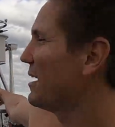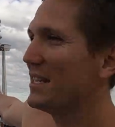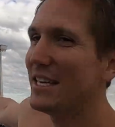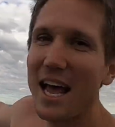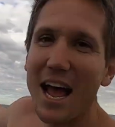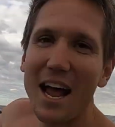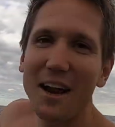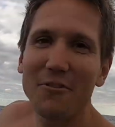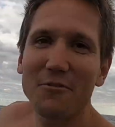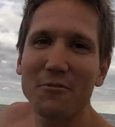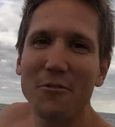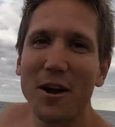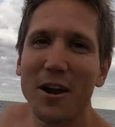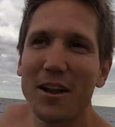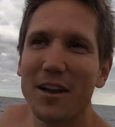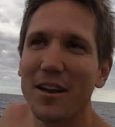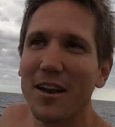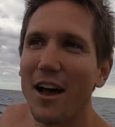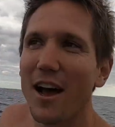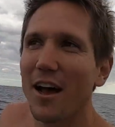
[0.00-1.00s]
my dad
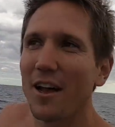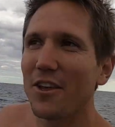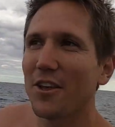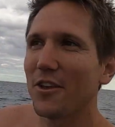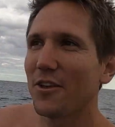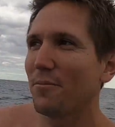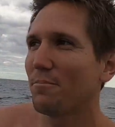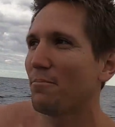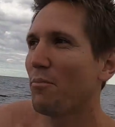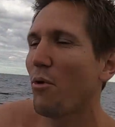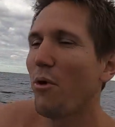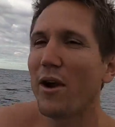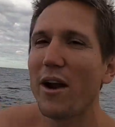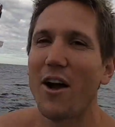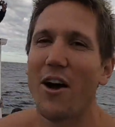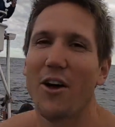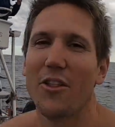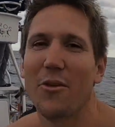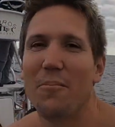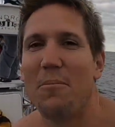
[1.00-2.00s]
running a uh,
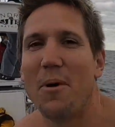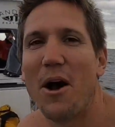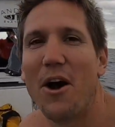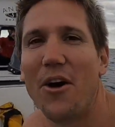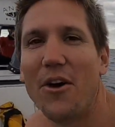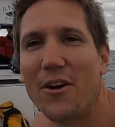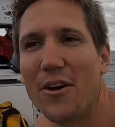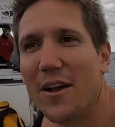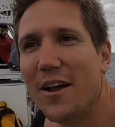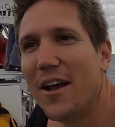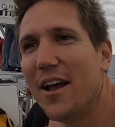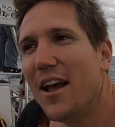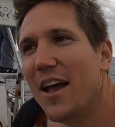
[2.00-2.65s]
point on the boat,